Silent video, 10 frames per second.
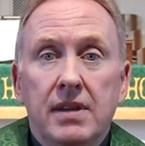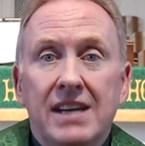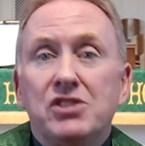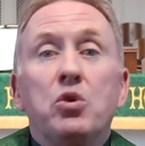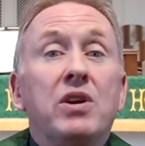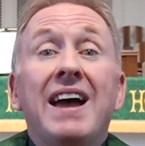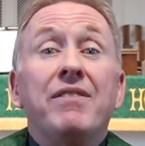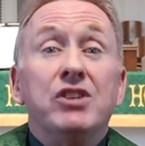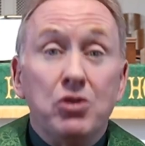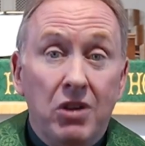I sort of
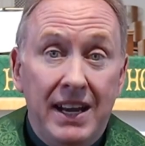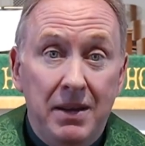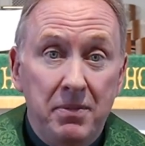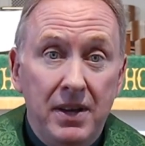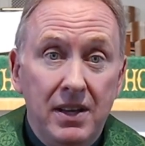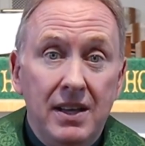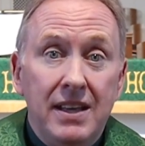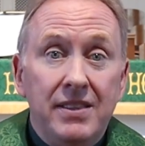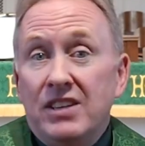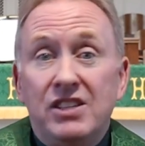have a dream
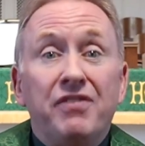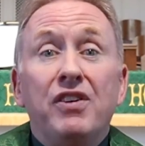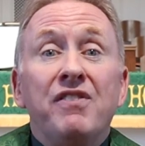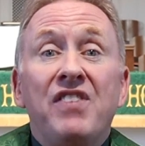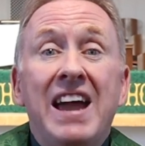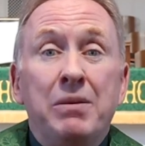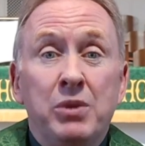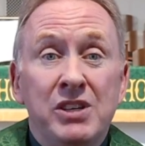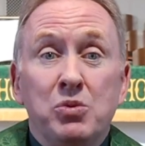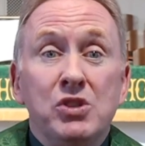that different
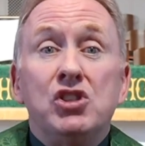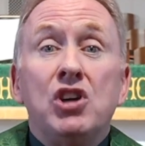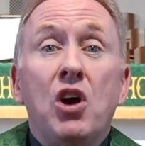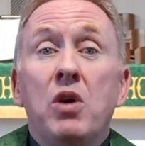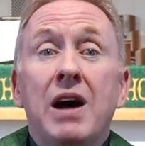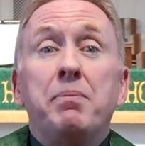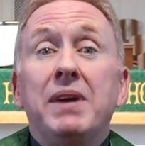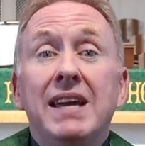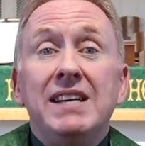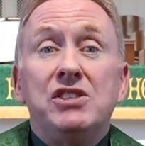families would show up
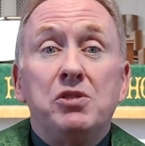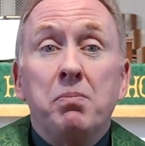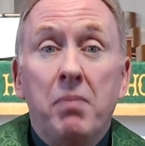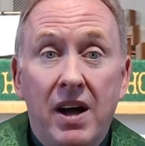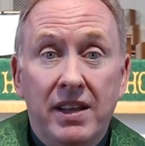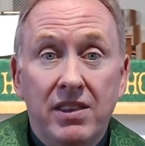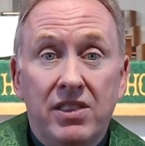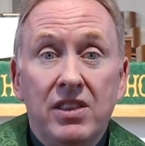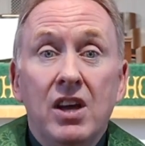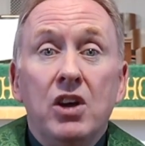each
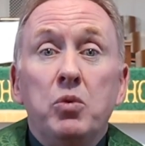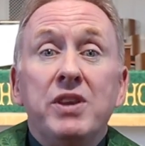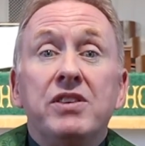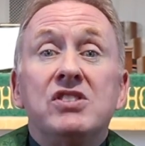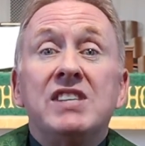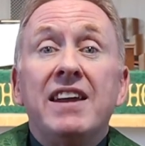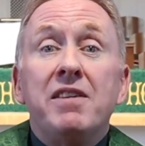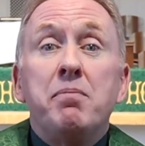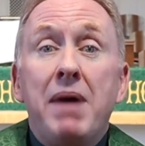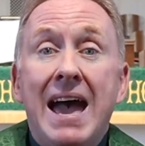month with a set
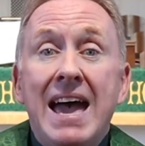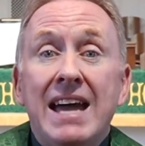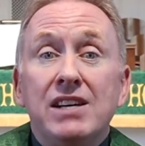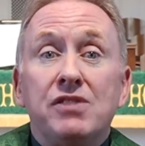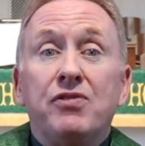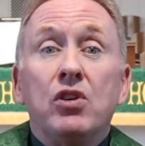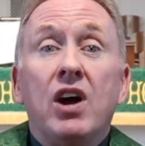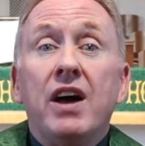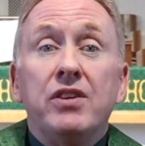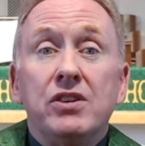of bags for
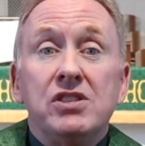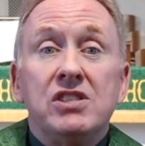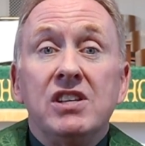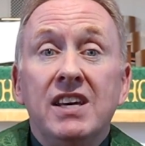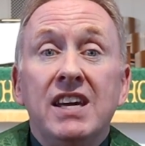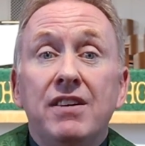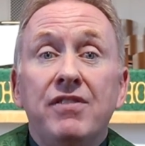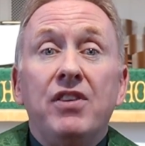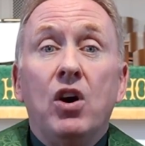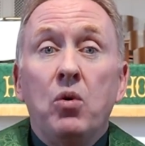others to
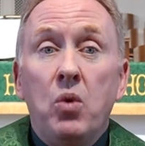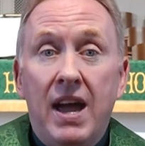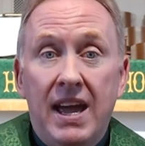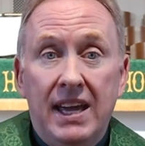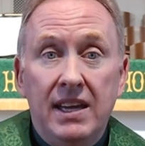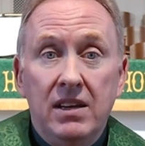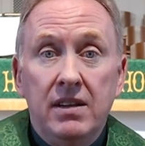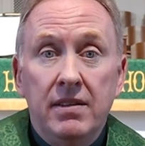give away.